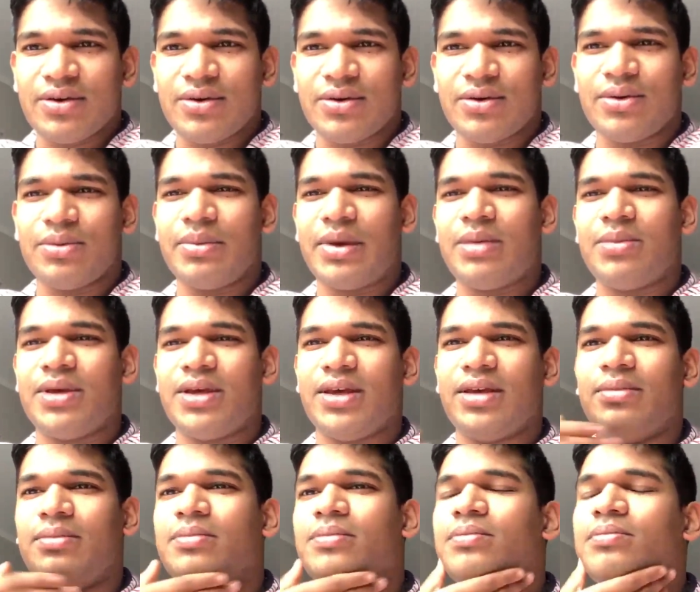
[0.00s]
Or
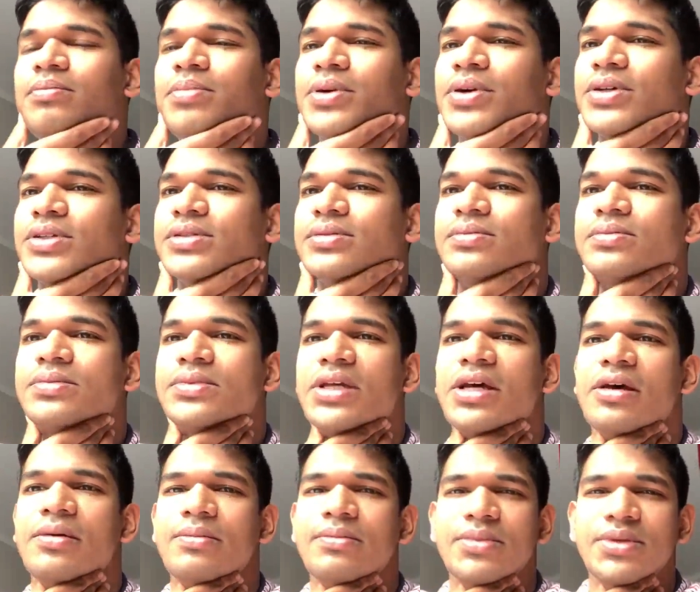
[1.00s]
maybe because
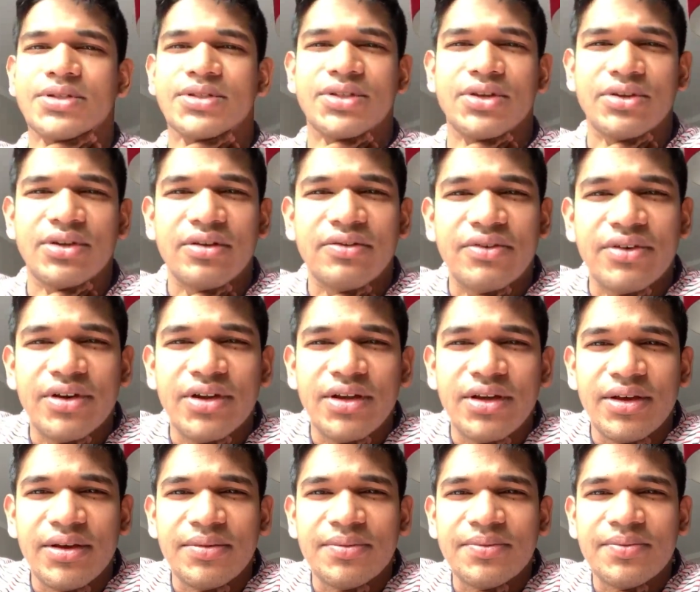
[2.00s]
term is so different
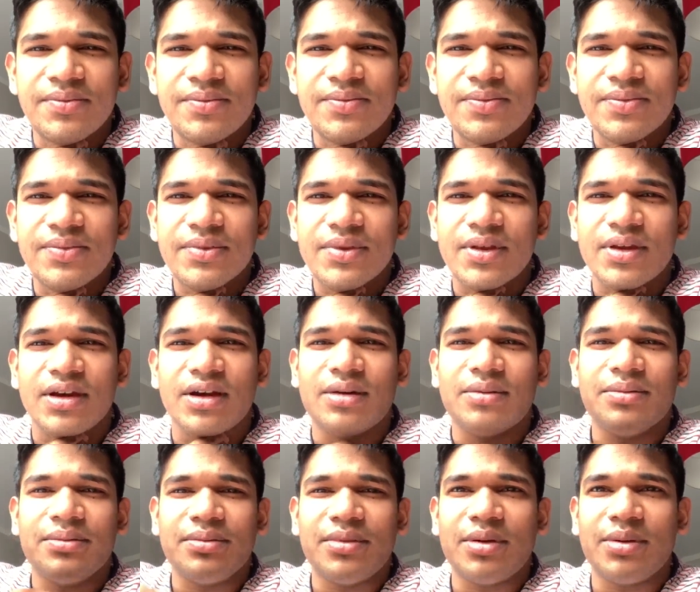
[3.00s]
here,
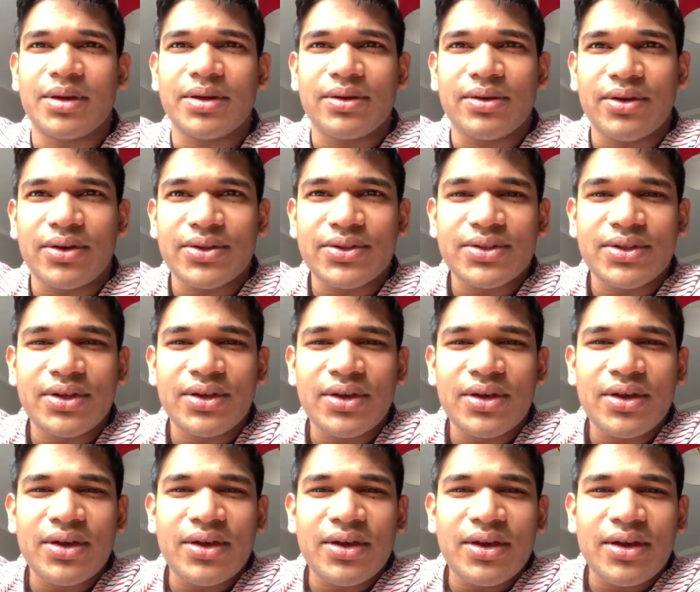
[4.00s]
I'm a bit lost.
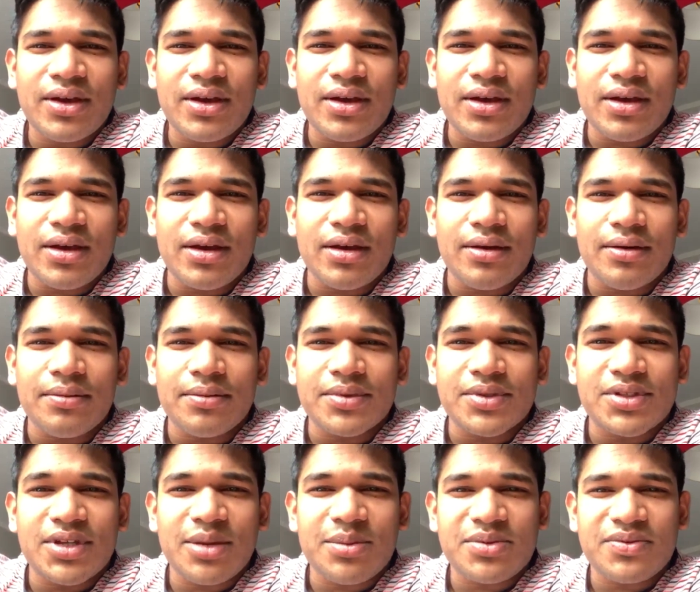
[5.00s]

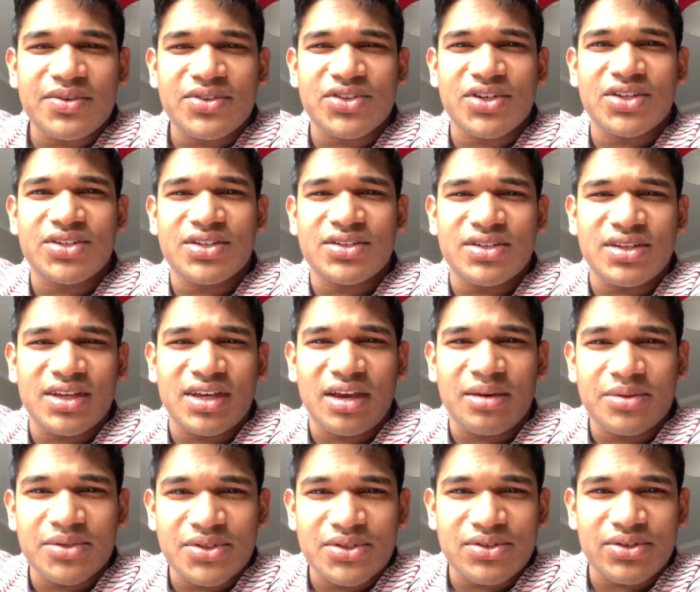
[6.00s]
Tips for GCSE
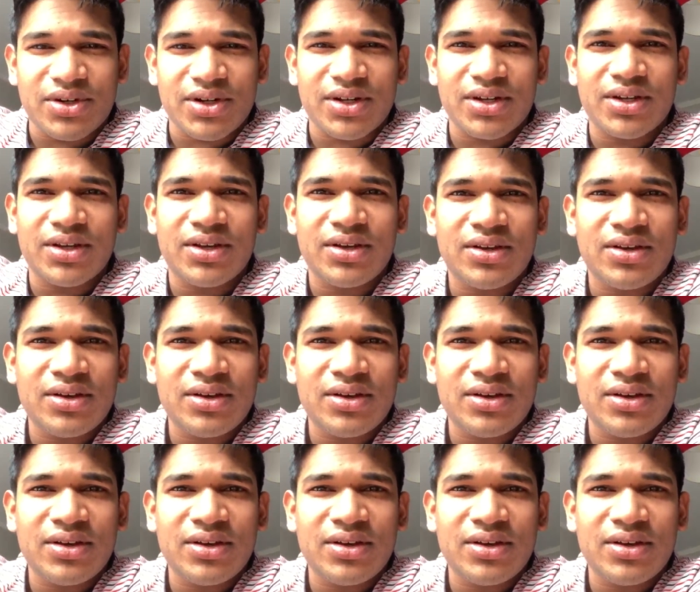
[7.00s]
chemistry.